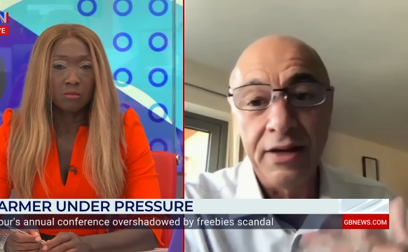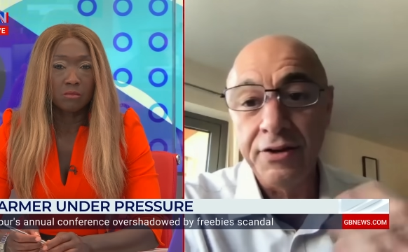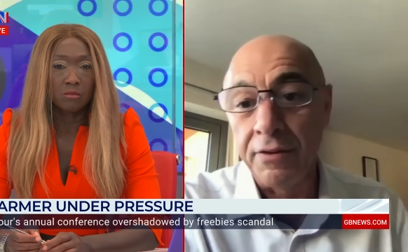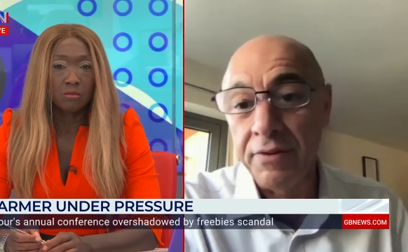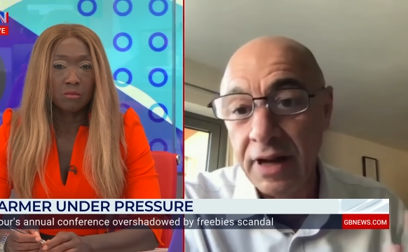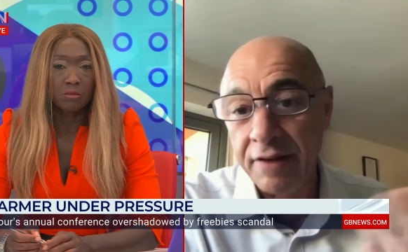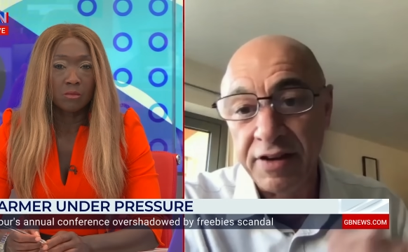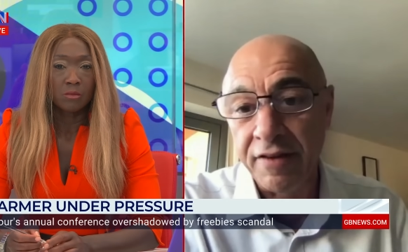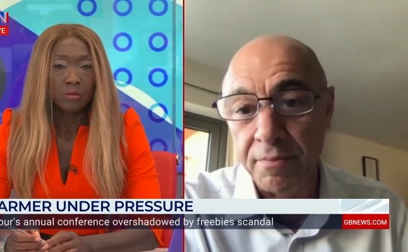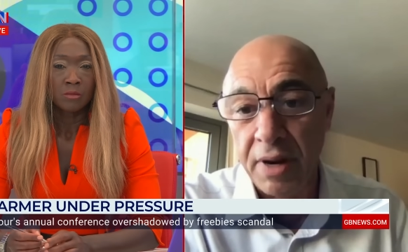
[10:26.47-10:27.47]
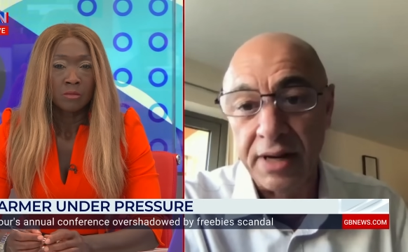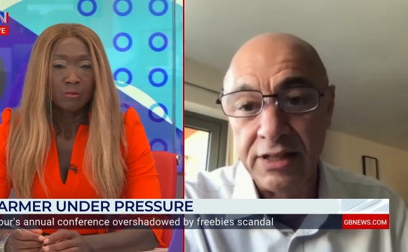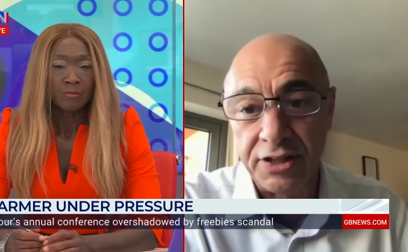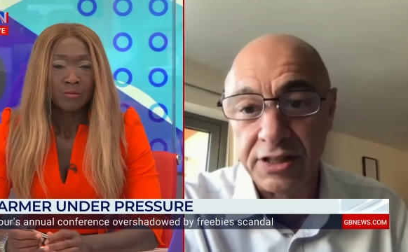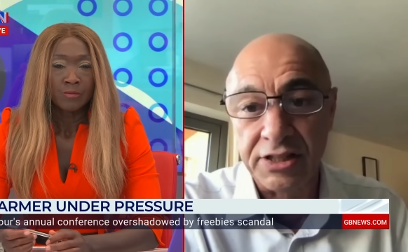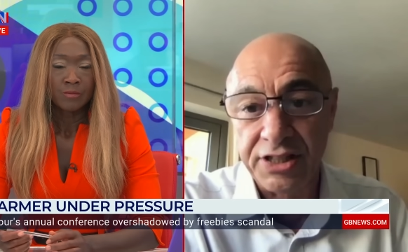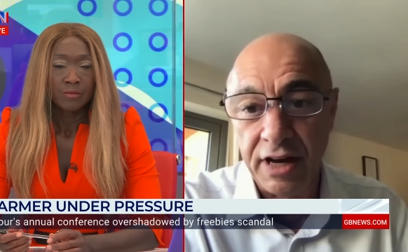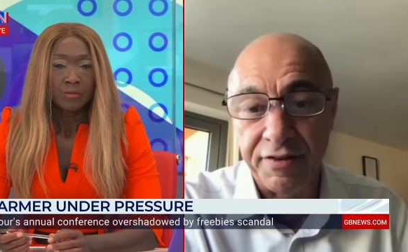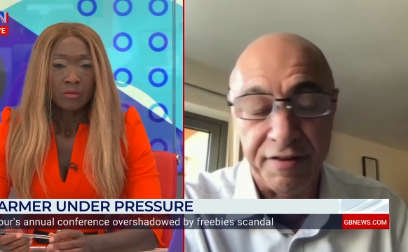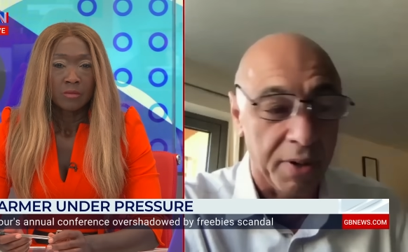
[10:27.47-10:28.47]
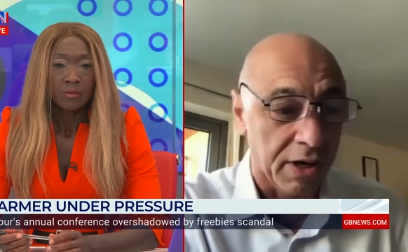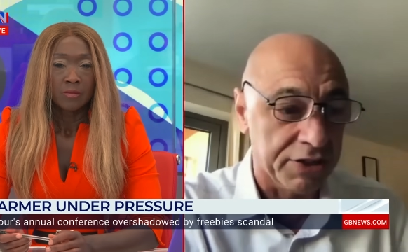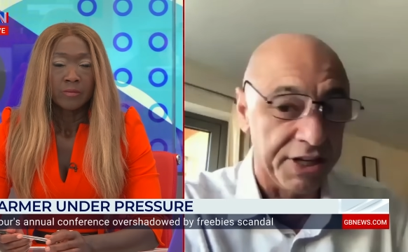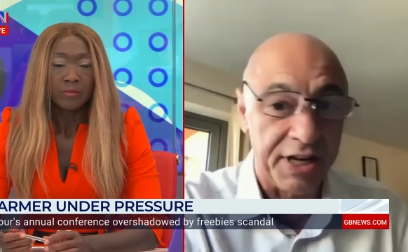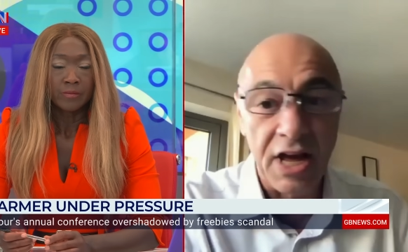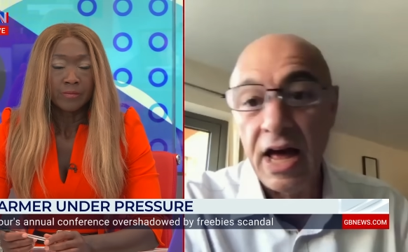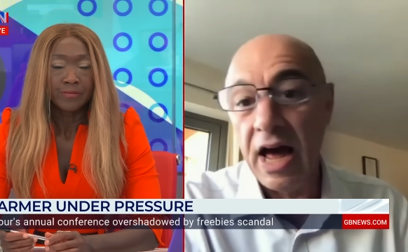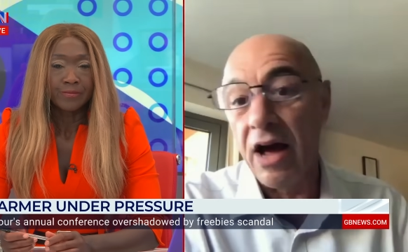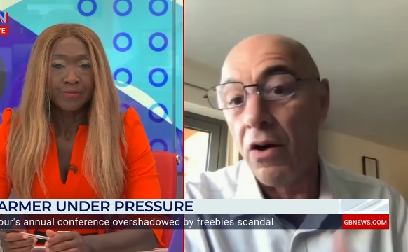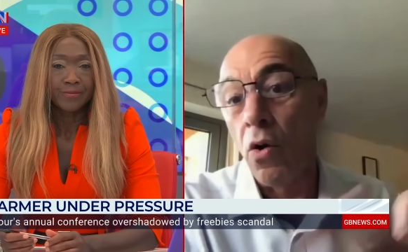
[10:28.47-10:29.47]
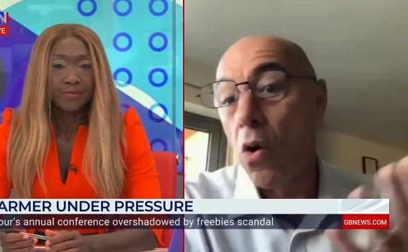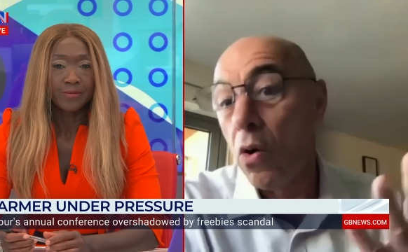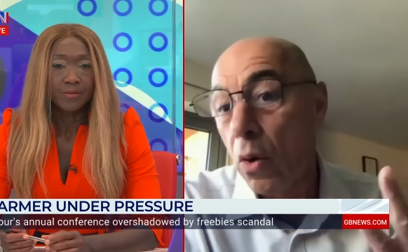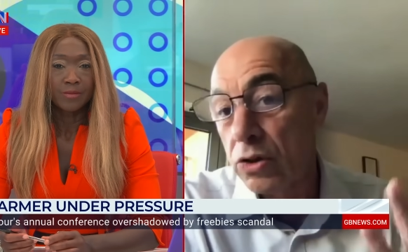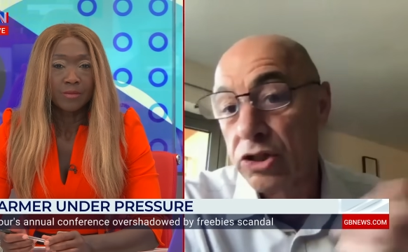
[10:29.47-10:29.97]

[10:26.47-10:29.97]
Speaker 1: you know, give, given money to the Conservative Party uh, or, or